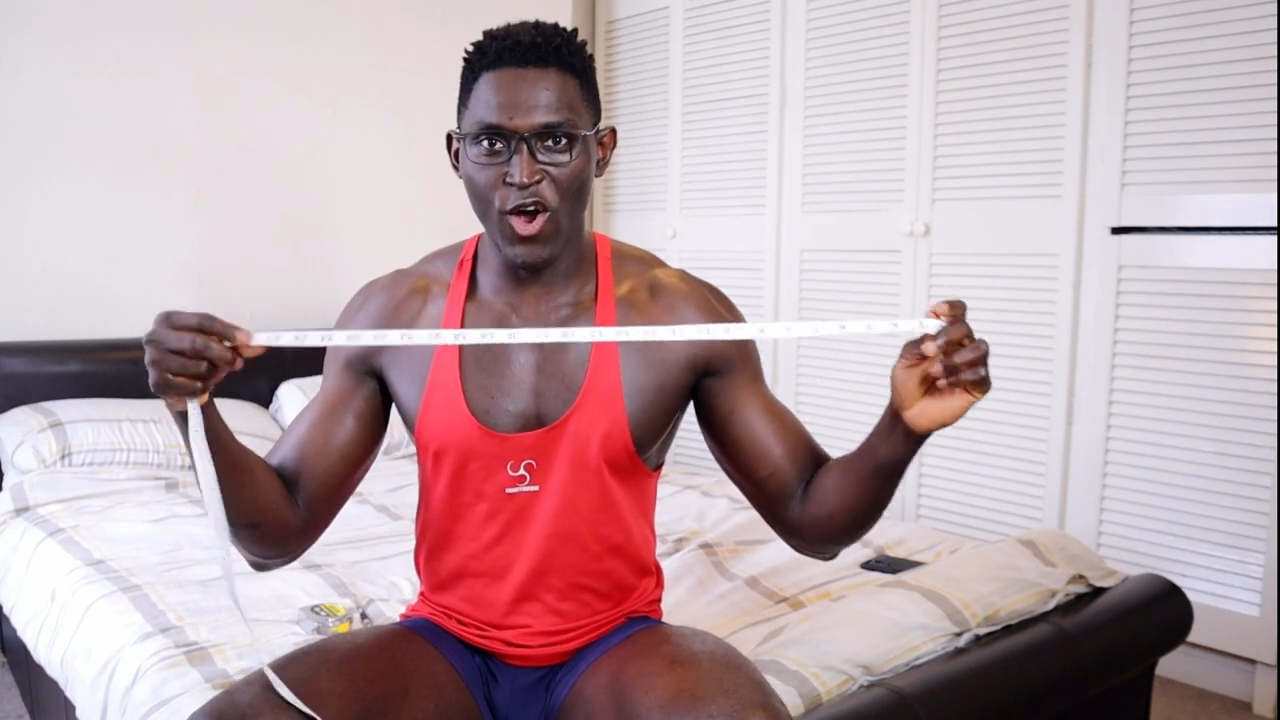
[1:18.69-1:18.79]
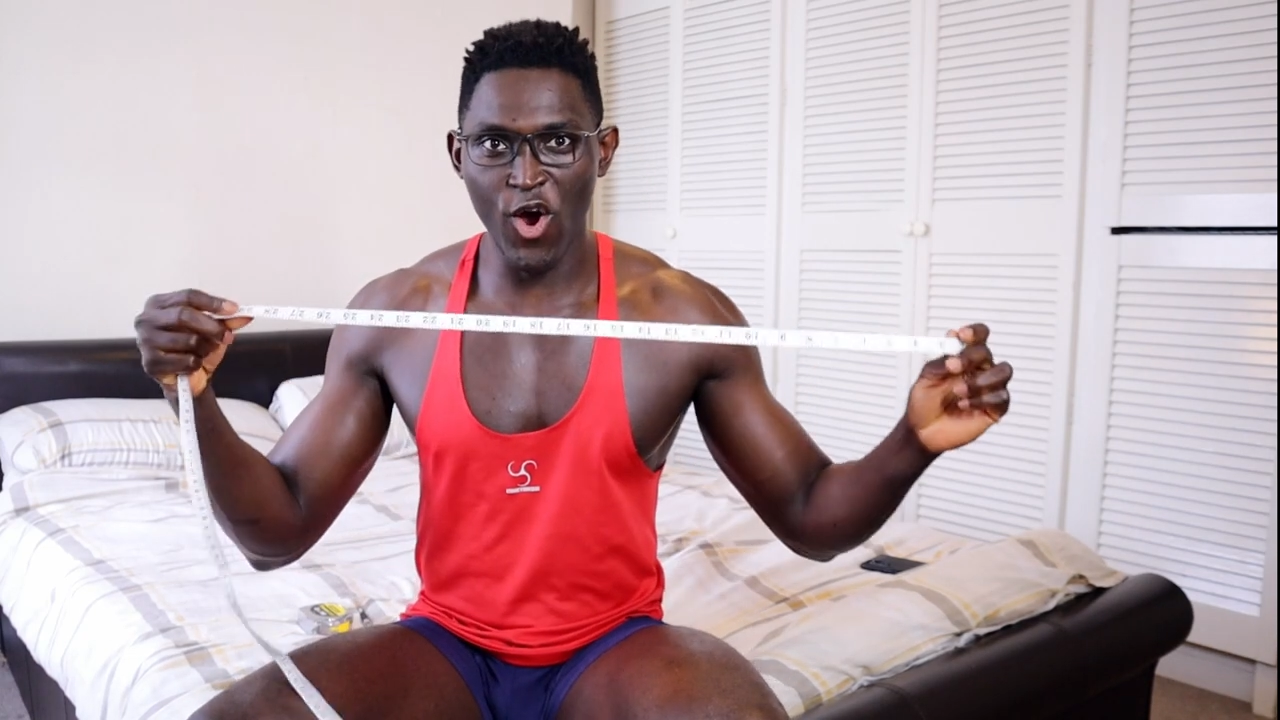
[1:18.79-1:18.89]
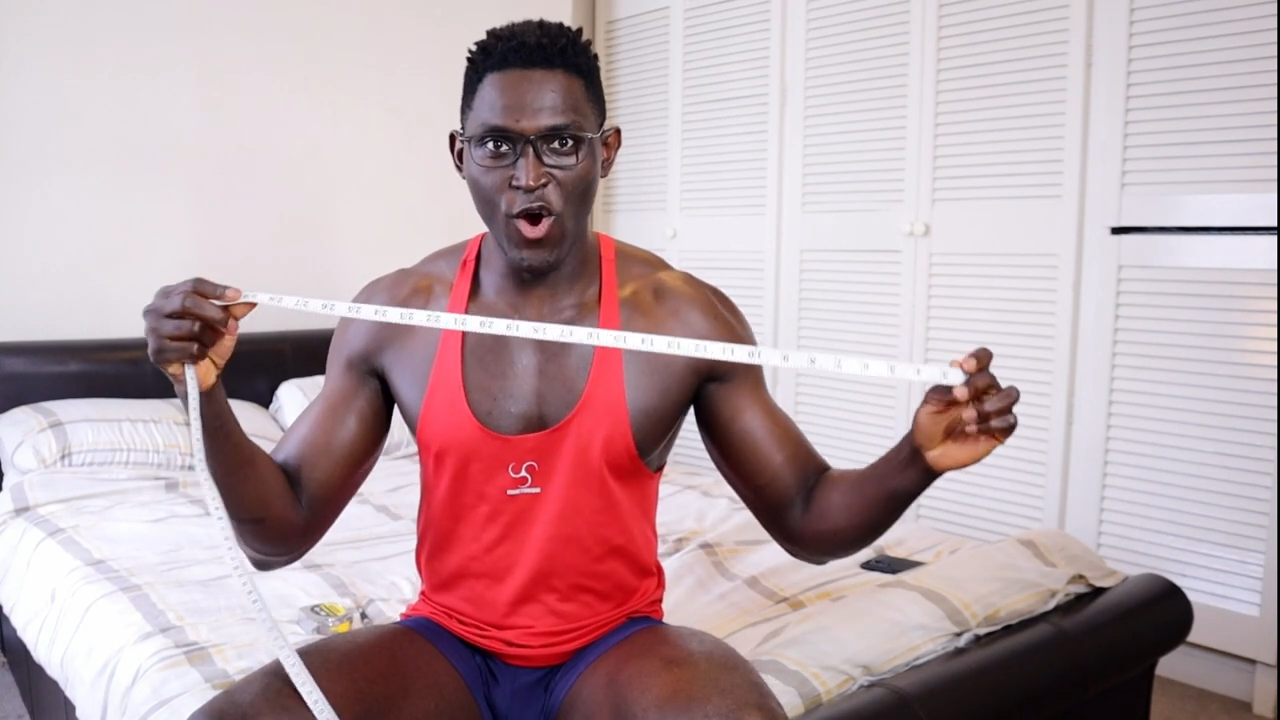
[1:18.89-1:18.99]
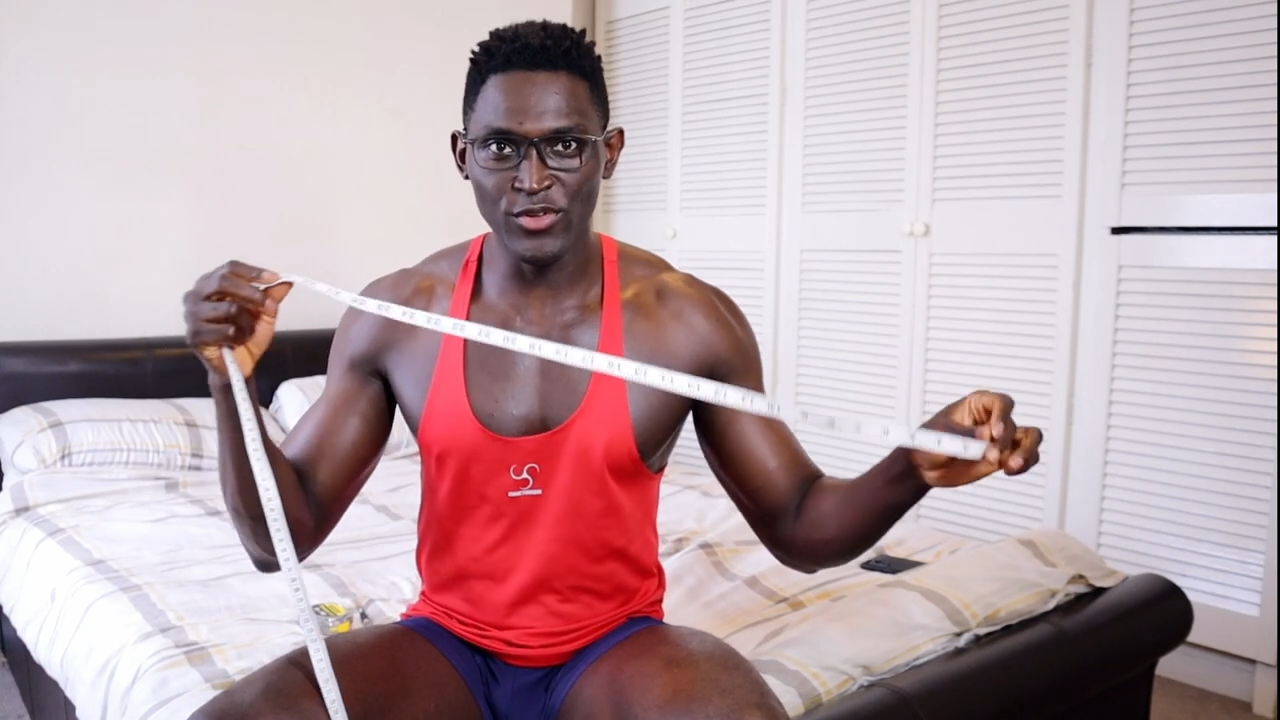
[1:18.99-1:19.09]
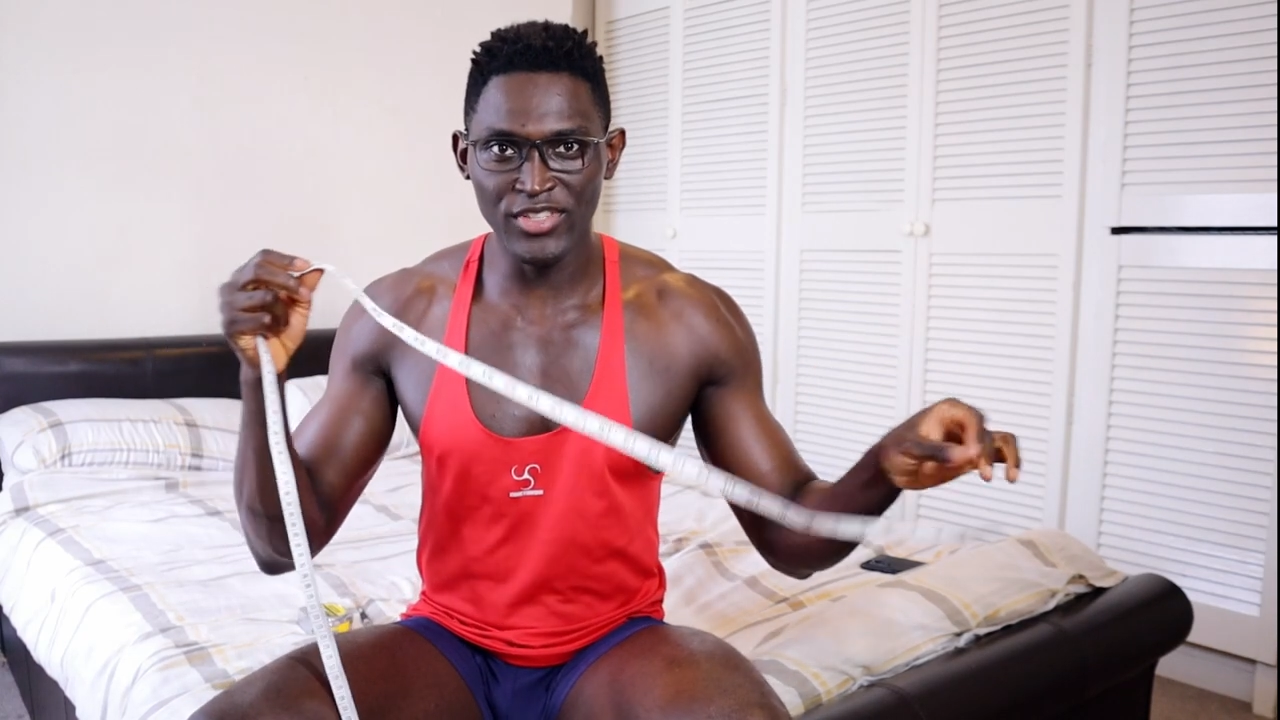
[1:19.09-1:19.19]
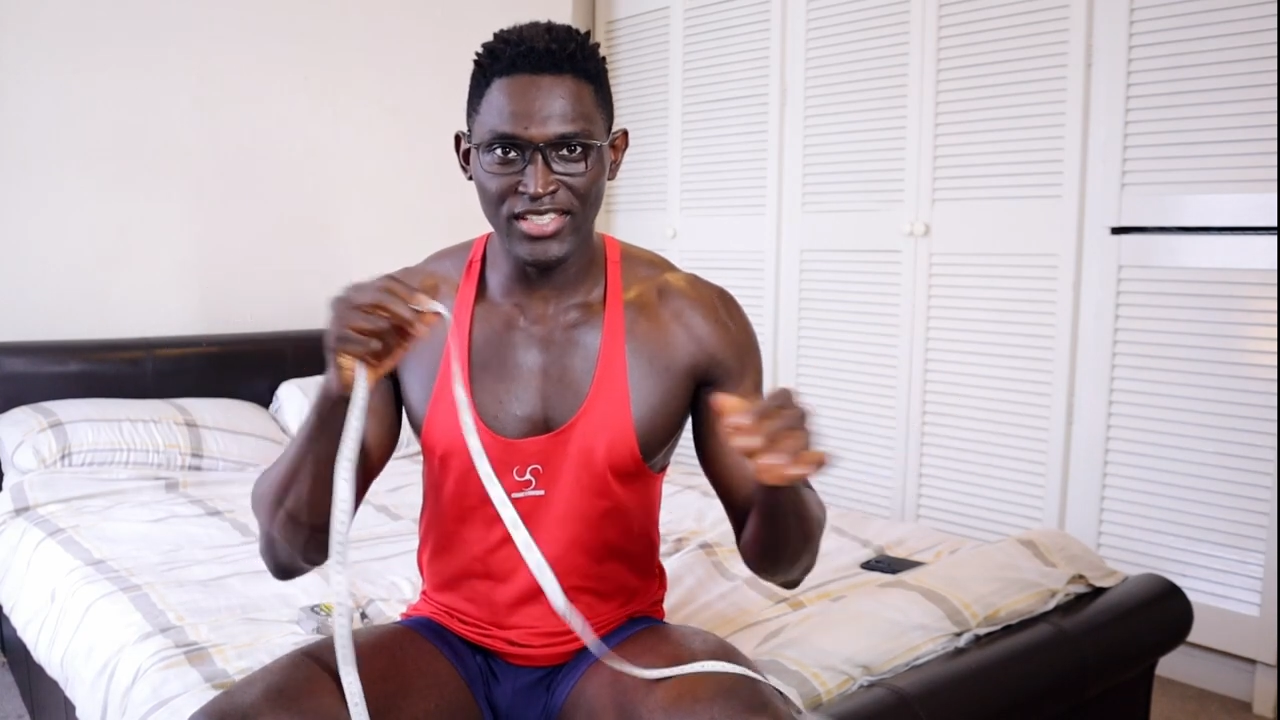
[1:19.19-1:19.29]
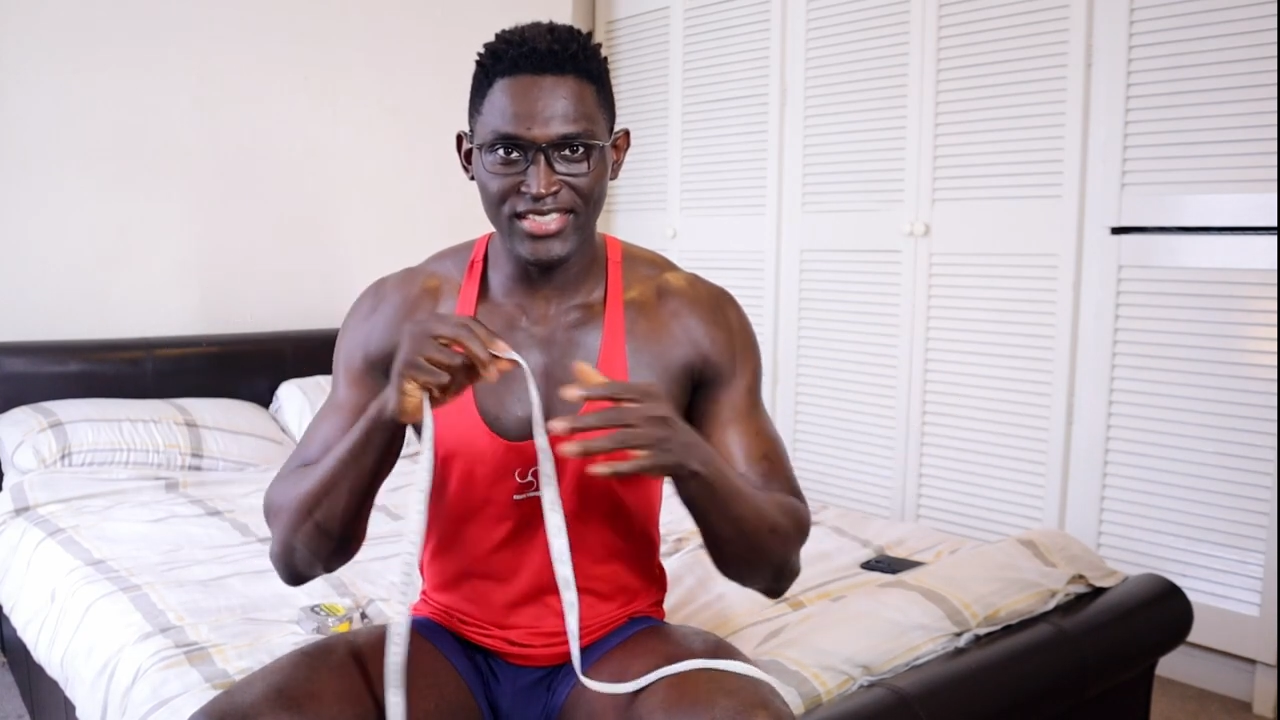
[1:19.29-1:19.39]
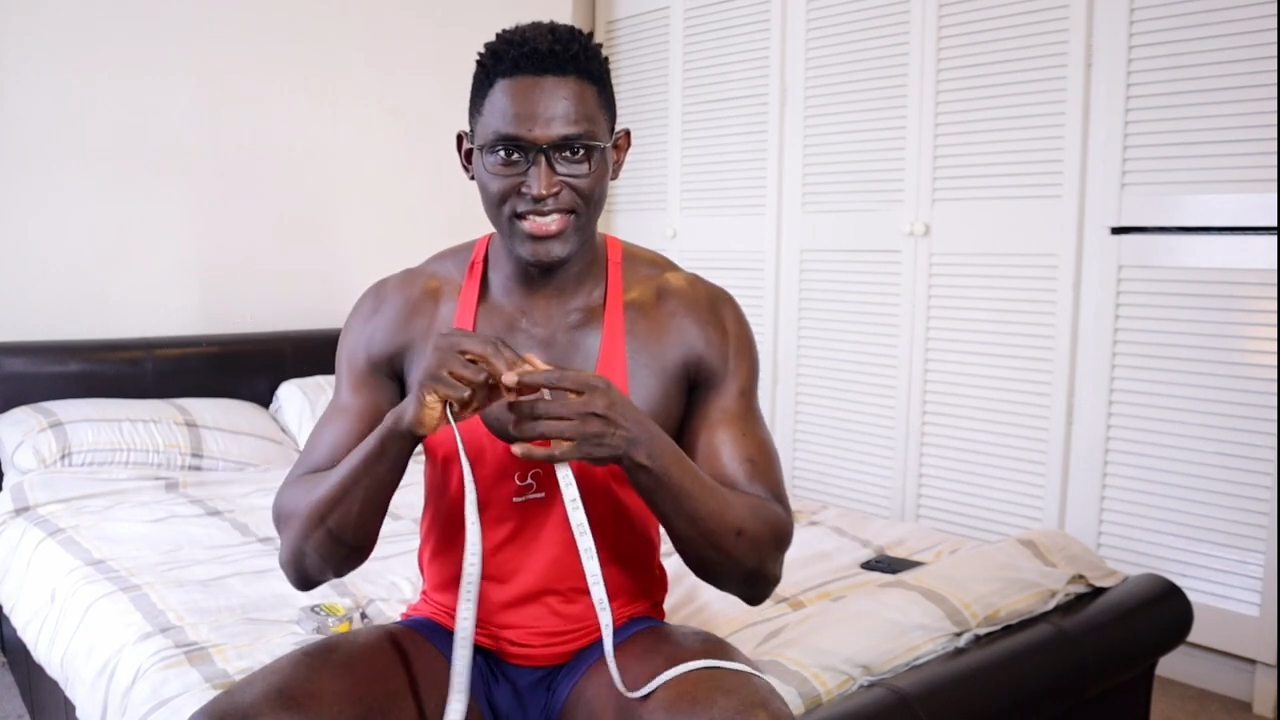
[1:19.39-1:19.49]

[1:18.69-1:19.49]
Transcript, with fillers: own